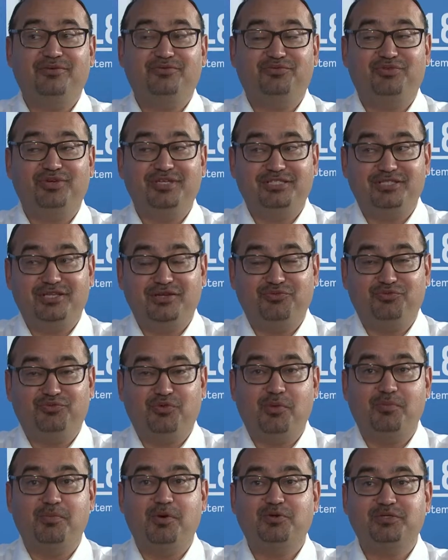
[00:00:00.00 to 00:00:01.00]
first and
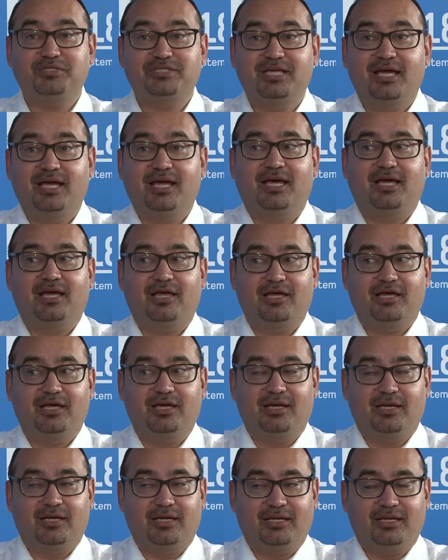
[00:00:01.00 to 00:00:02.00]
foremost,
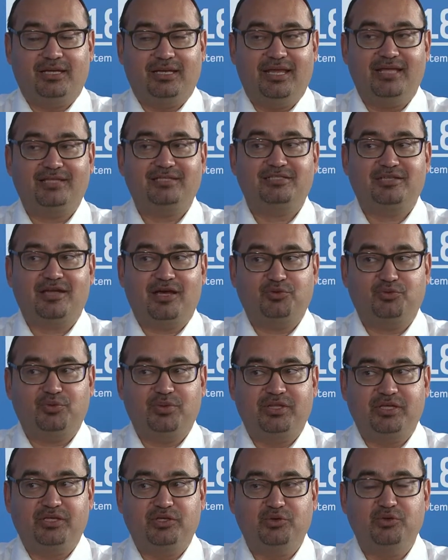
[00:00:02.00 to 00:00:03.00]
uh, let's start
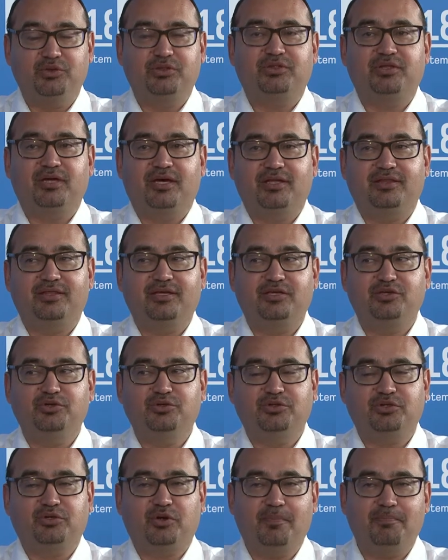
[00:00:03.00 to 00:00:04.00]
with the youth. Uh, the
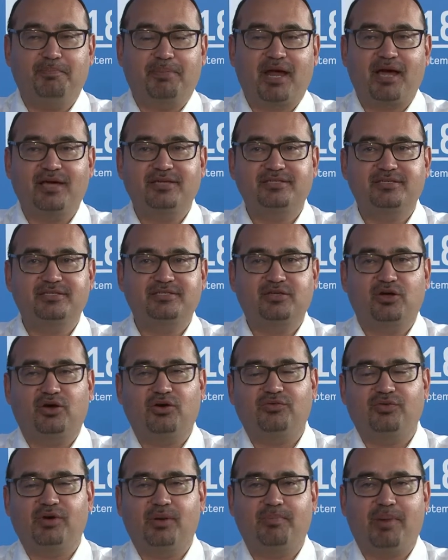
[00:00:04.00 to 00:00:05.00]
youth comprises
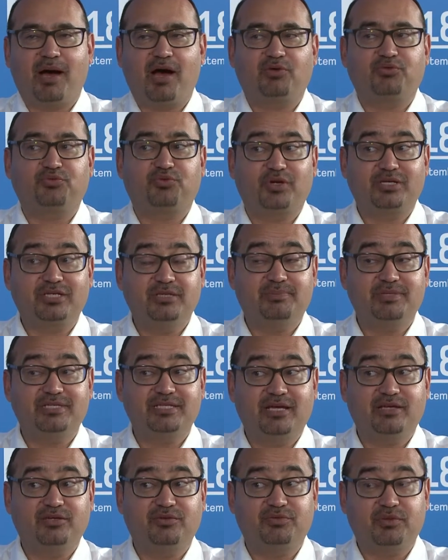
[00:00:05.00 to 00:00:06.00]
of about
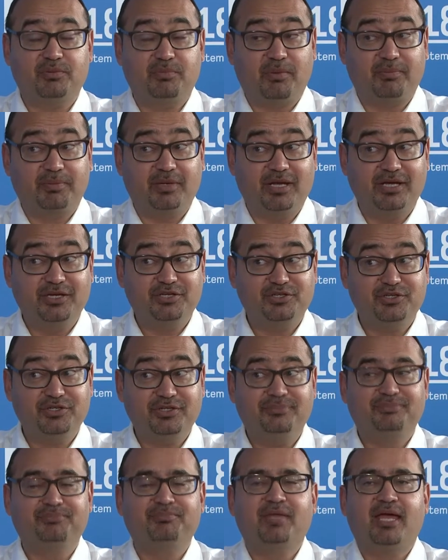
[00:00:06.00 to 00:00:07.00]
40% of the population,
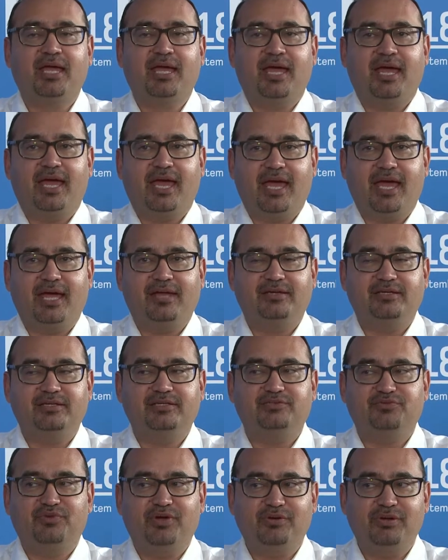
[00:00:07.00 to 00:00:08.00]
and
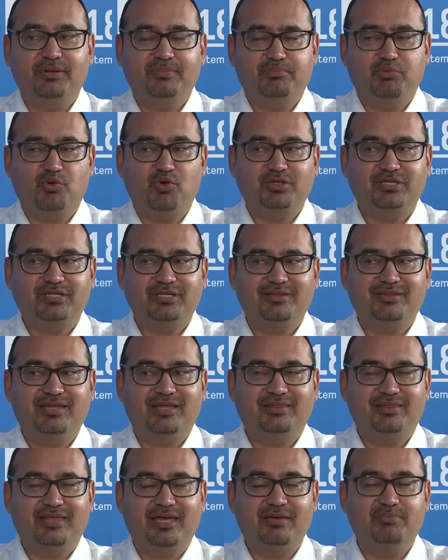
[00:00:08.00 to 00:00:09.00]
it's very important
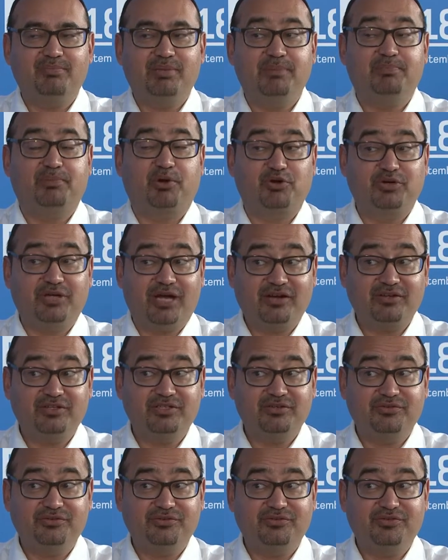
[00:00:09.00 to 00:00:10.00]
that they be
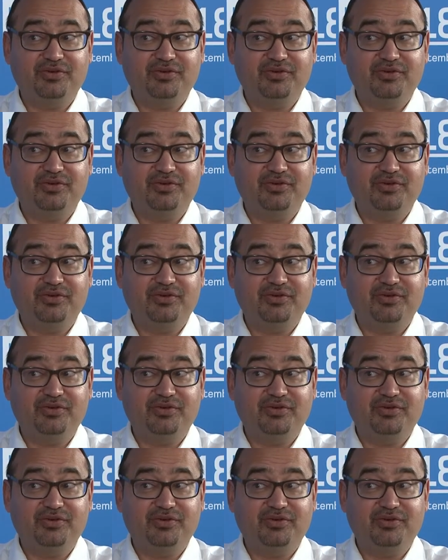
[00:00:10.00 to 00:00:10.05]
productive